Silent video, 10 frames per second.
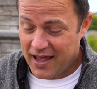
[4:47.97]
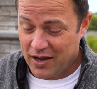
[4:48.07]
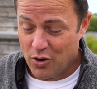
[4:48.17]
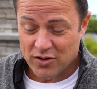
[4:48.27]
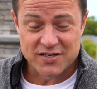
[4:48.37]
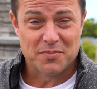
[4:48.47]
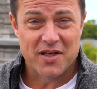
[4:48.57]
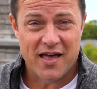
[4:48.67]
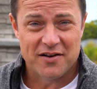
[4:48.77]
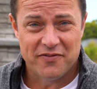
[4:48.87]
and go over some of
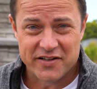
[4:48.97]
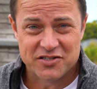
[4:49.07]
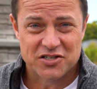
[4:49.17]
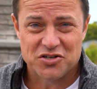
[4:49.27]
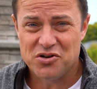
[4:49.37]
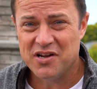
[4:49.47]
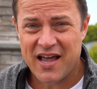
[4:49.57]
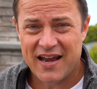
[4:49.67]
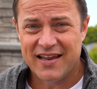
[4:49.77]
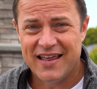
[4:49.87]
the other events just so you can
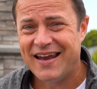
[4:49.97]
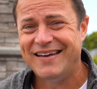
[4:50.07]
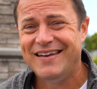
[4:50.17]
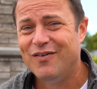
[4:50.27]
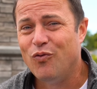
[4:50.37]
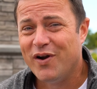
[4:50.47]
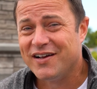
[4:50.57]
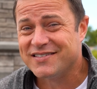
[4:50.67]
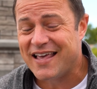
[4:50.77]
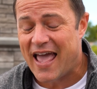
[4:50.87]
kind of get an idea of what
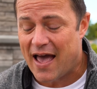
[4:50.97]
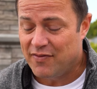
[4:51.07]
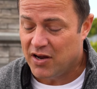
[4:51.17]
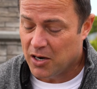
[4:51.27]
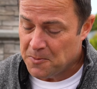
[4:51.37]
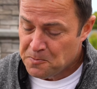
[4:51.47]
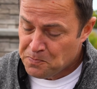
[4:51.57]
else they have here.